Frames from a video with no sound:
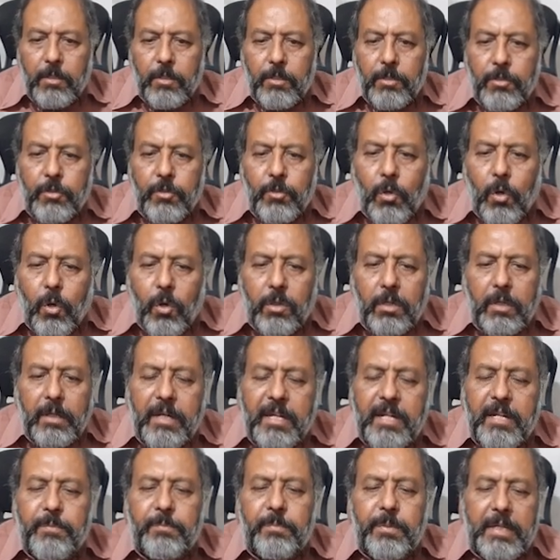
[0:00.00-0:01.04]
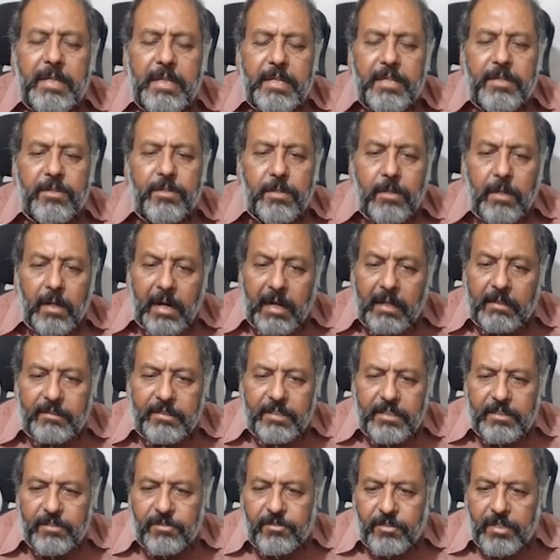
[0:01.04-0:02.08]
Soak in bleach all
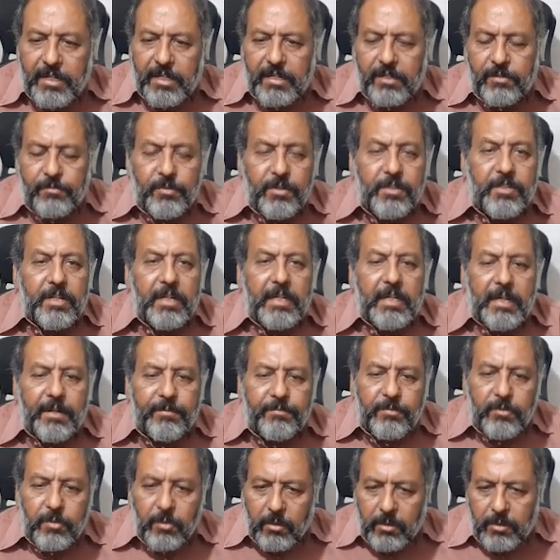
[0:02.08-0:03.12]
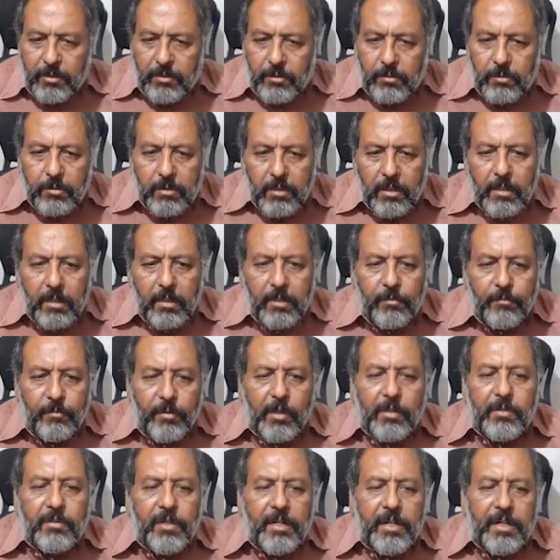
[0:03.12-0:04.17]
these things which I have told you for
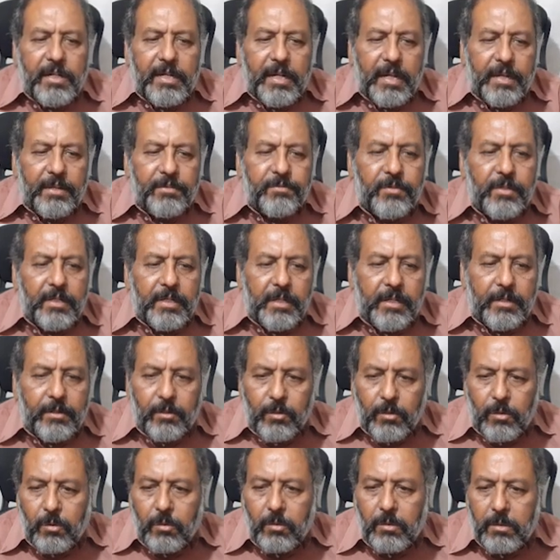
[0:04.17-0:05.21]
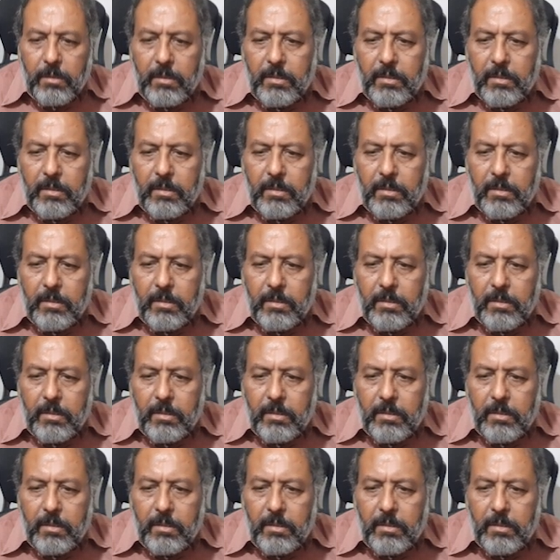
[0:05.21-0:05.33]
3 days in a row.